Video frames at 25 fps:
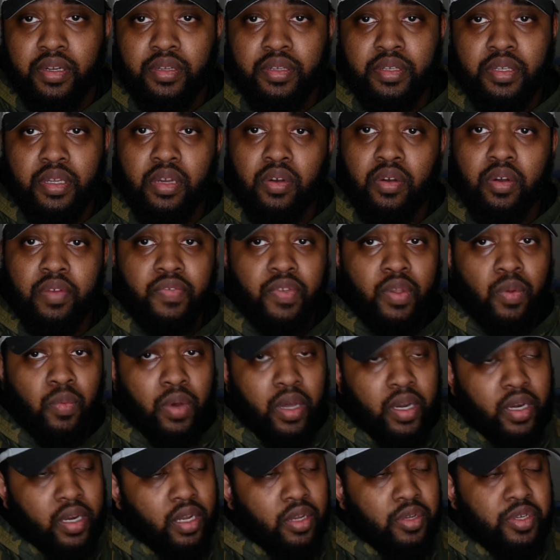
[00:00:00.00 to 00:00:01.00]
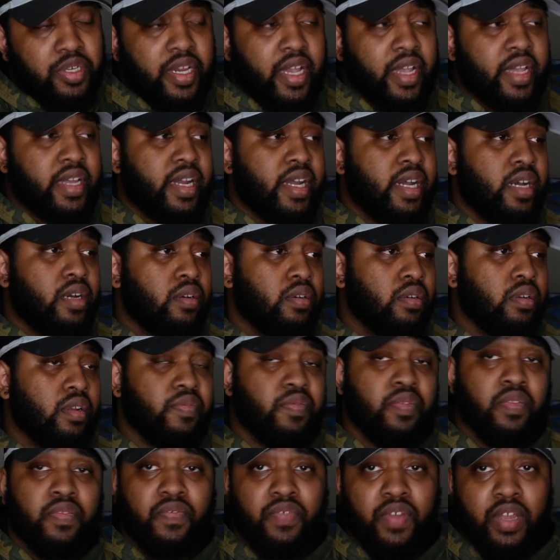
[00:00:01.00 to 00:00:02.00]
So if you want to go check it out, if
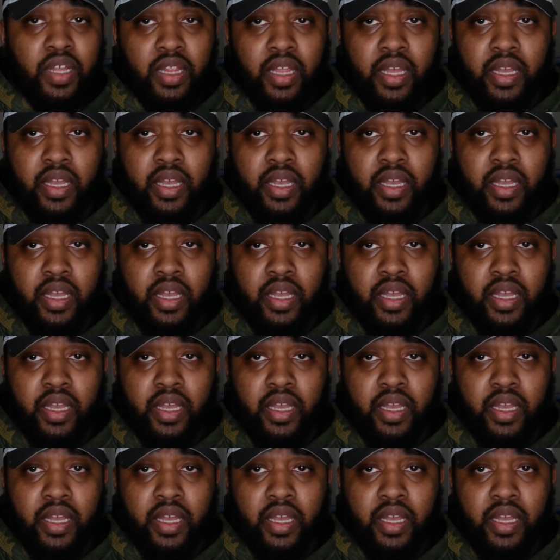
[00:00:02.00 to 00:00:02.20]
you feel